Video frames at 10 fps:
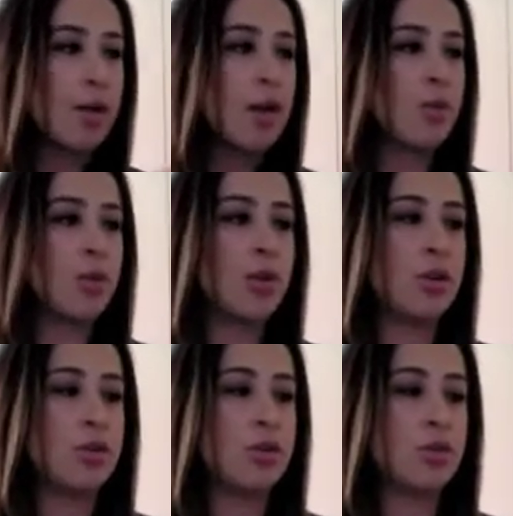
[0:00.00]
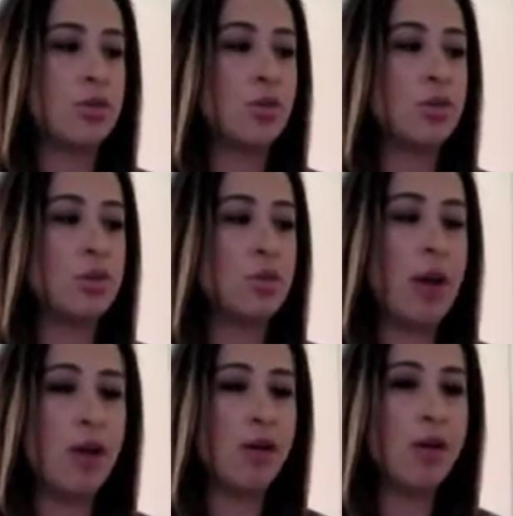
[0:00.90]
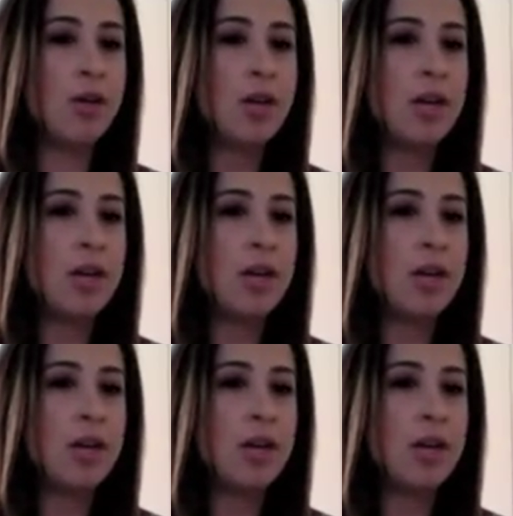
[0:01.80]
what you're going to do is hold your barrel